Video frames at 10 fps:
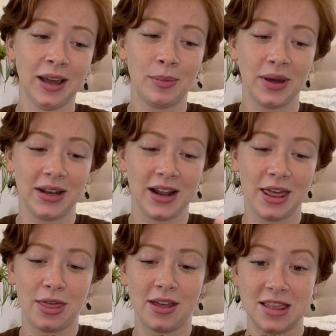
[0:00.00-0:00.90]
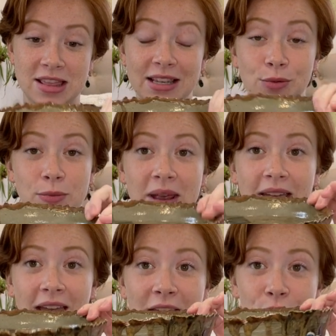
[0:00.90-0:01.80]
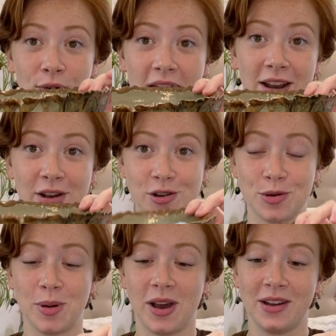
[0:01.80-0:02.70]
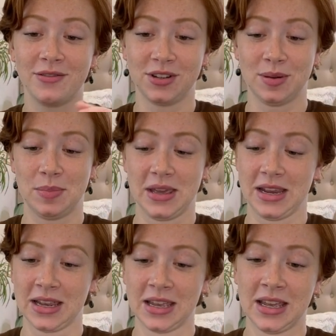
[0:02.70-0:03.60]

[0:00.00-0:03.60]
But I thought that this would make a great underpot for something.